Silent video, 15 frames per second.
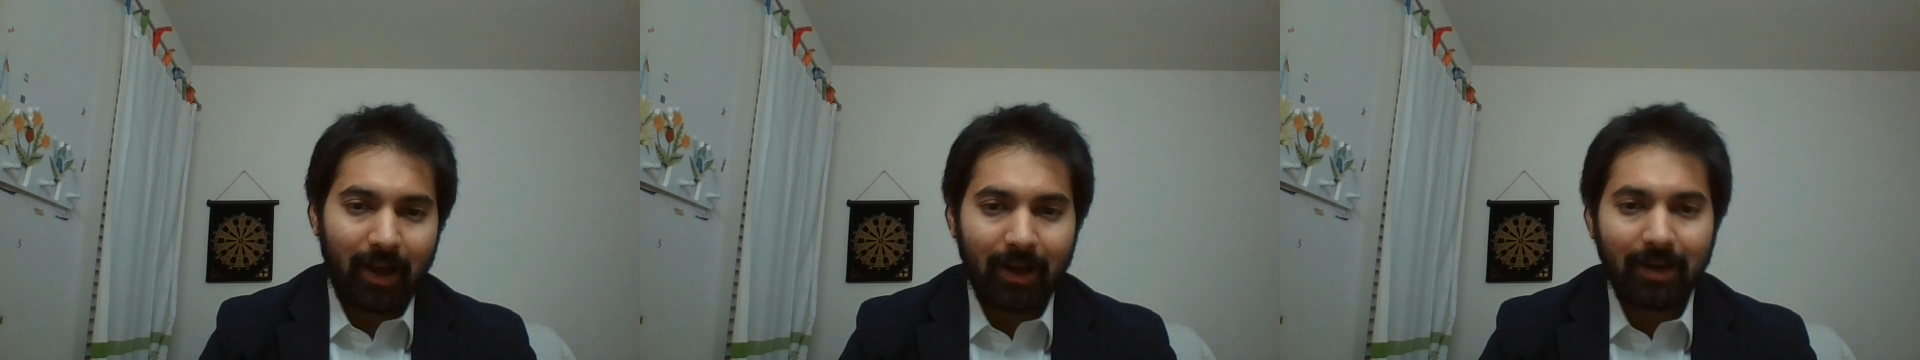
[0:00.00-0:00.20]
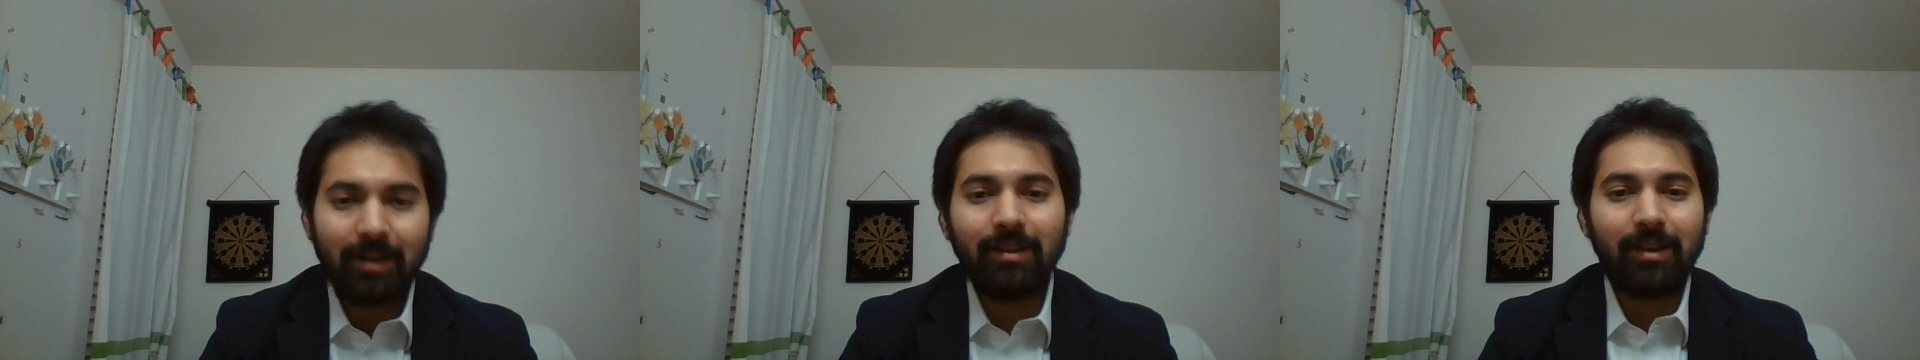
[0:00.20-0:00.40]

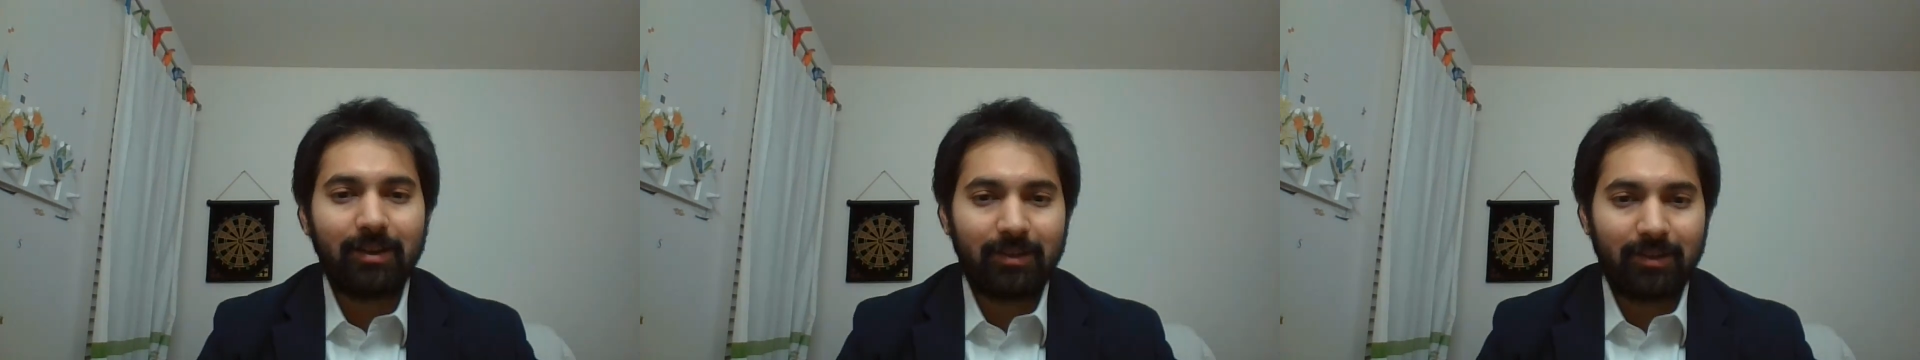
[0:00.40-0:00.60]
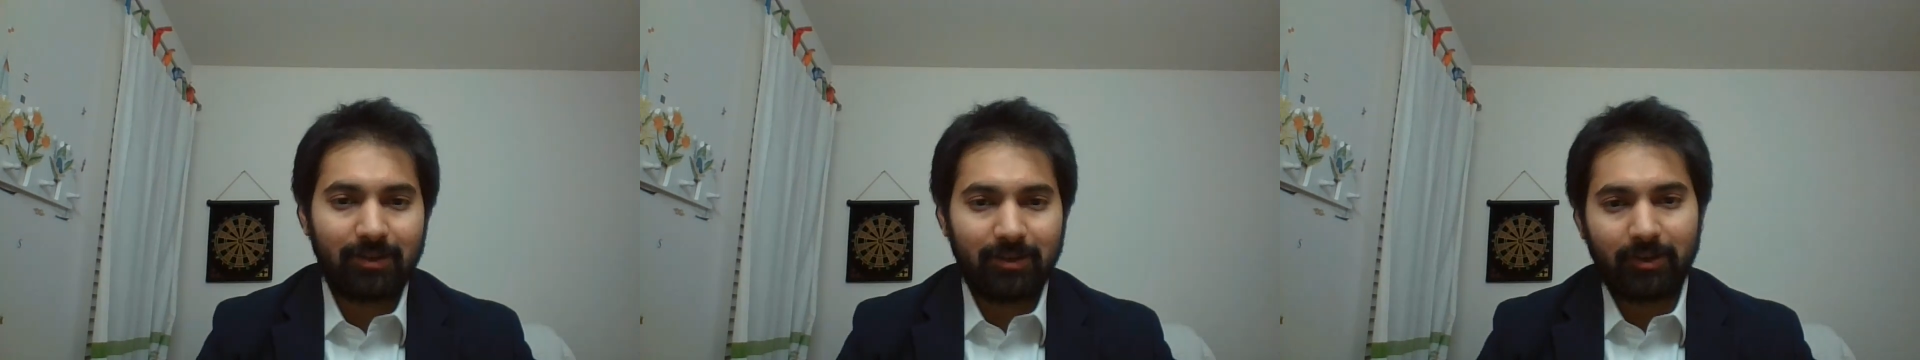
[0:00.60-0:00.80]
I didn't
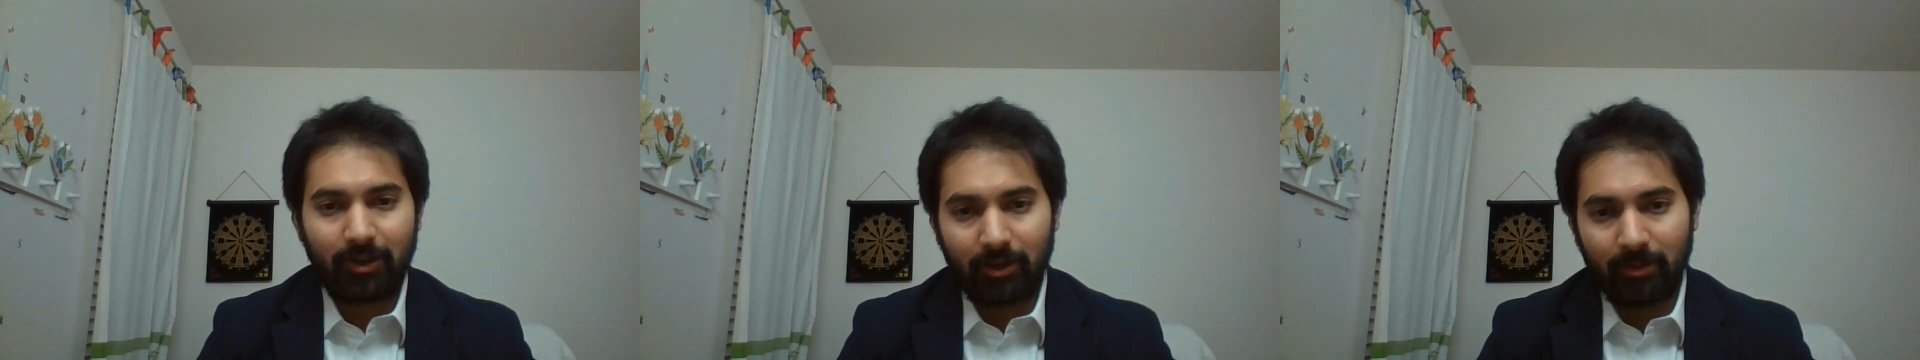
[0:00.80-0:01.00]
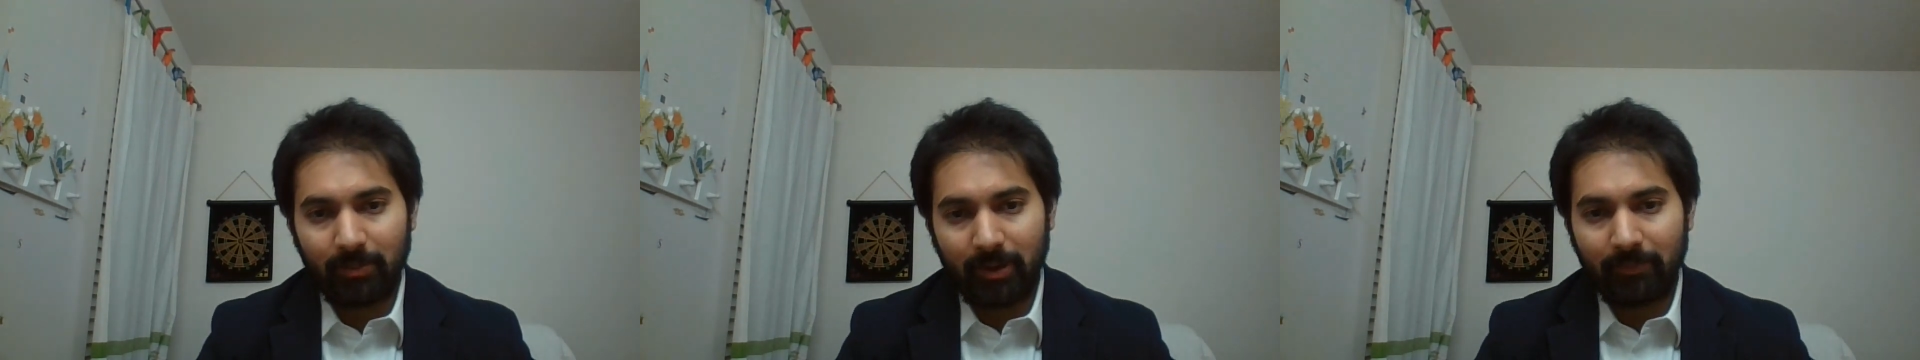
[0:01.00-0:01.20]
let this
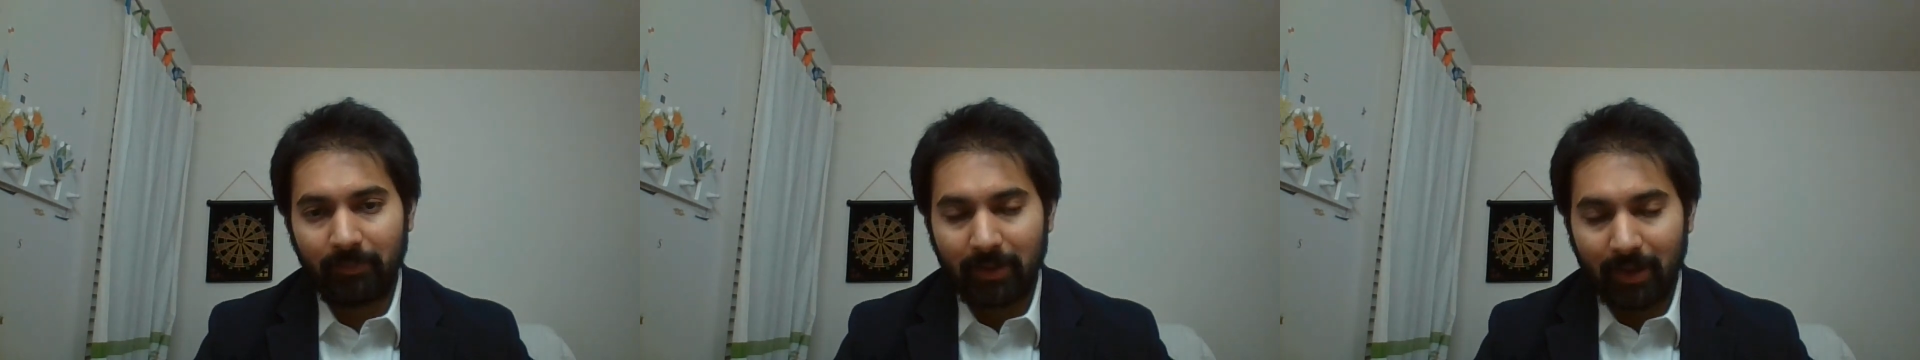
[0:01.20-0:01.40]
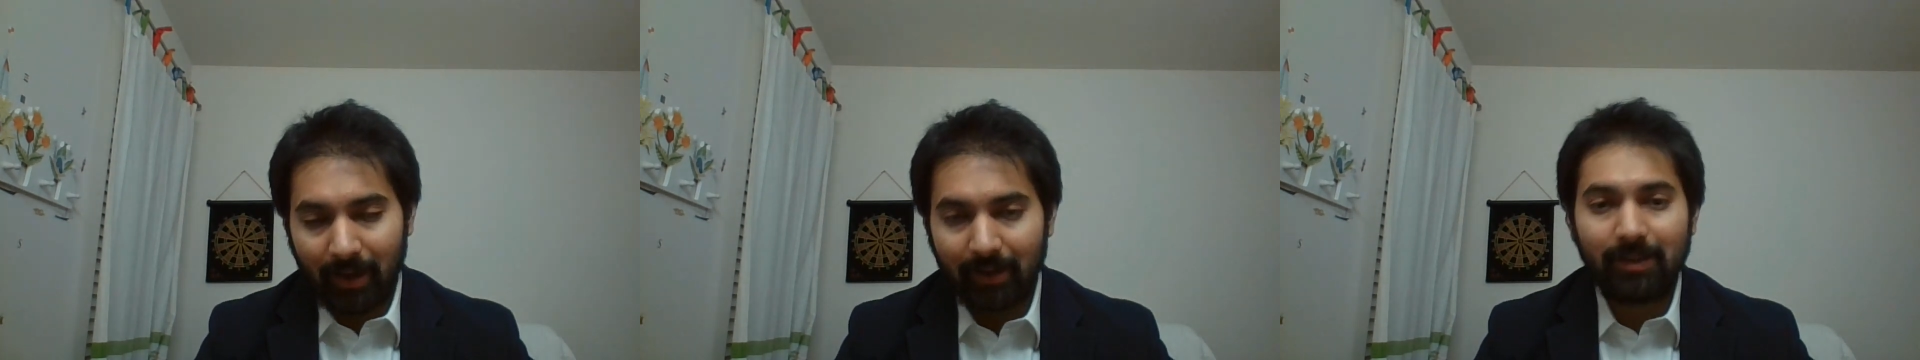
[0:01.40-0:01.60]
deter me.
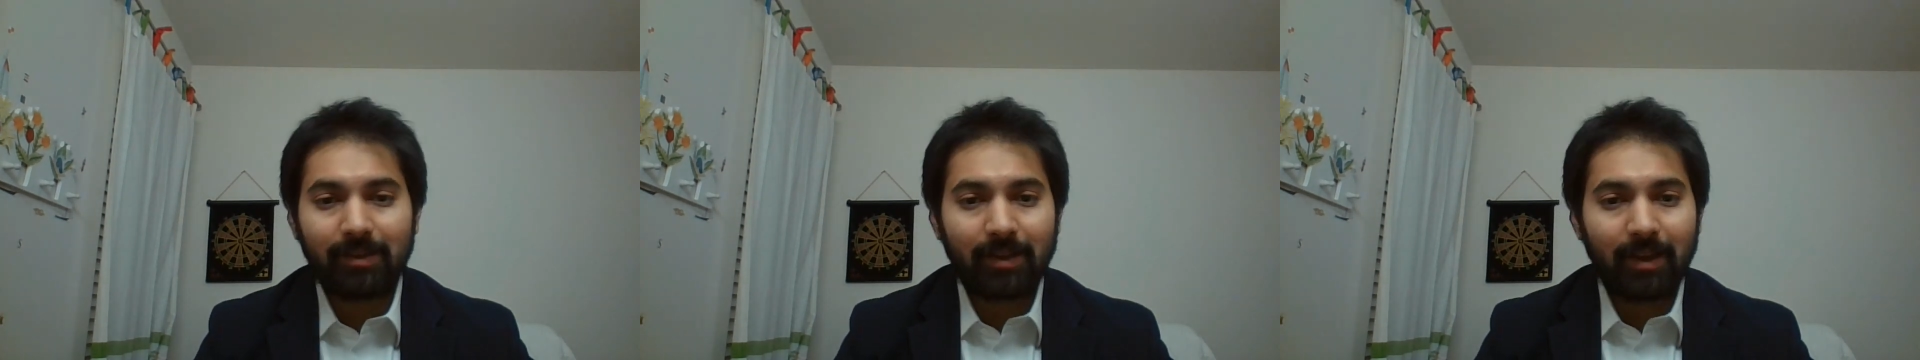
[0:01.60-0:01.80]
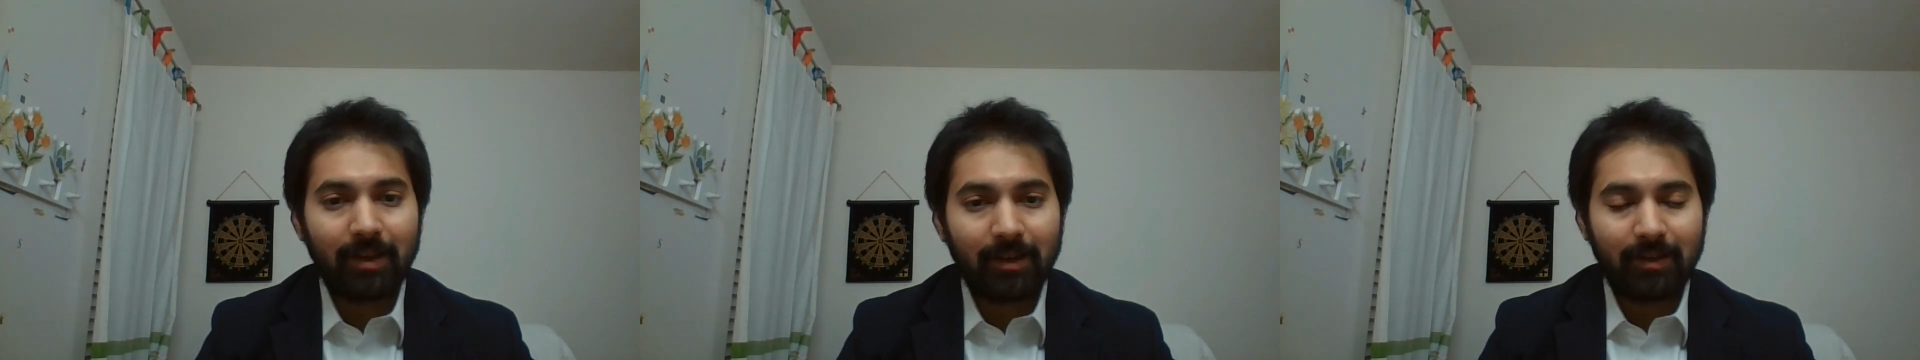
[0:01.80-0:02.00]
I
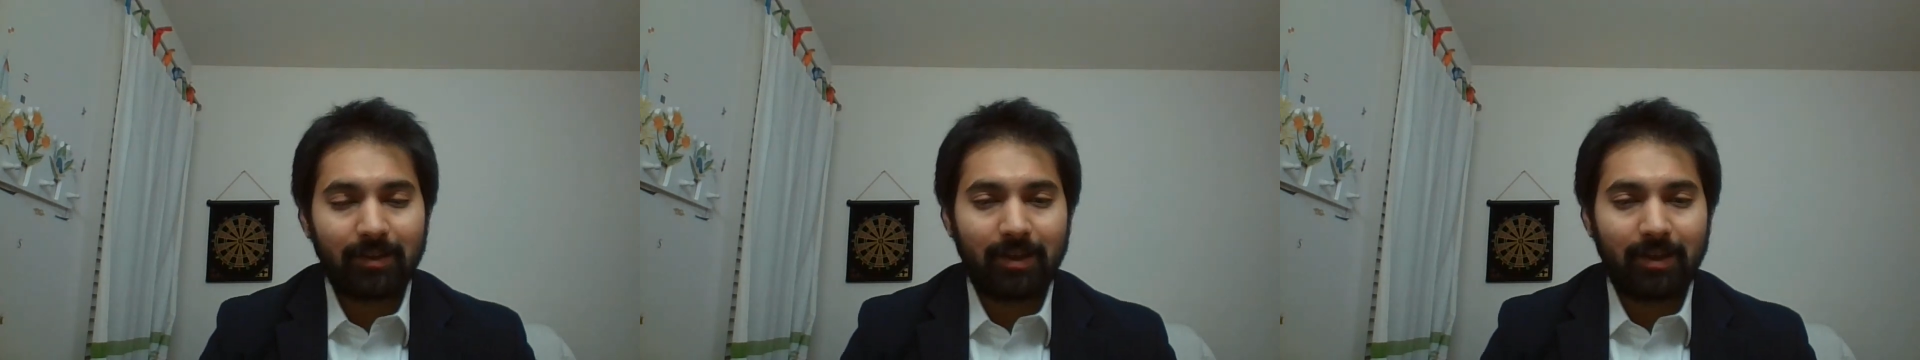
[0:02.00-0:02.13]
decided